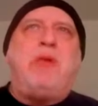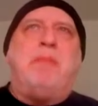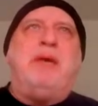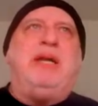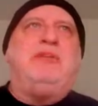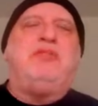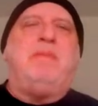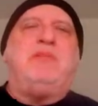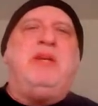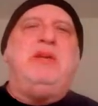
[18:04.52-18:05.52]
buying
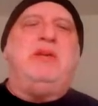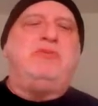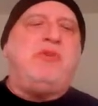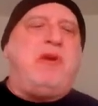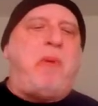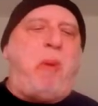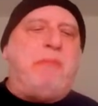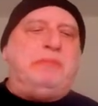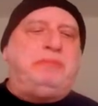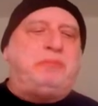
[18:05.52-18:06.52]
something to eat on a truck.
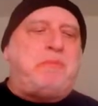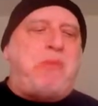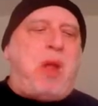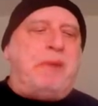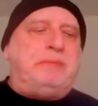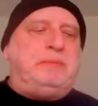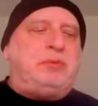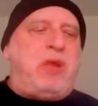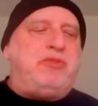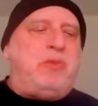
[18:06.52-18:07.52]

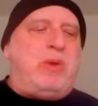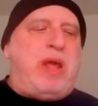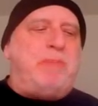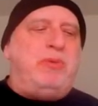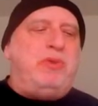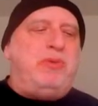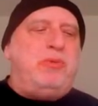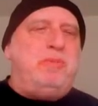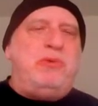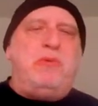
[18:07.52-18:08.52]
I said, what happened with you
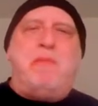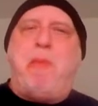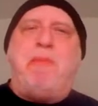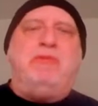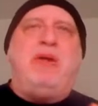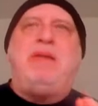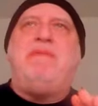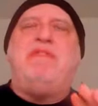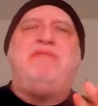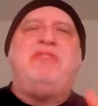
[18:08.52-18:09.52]
and Boone? Before I could
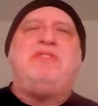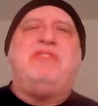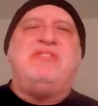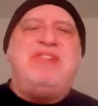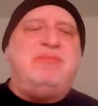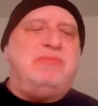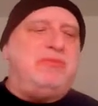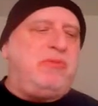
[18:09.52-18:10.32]
even finish the sentence.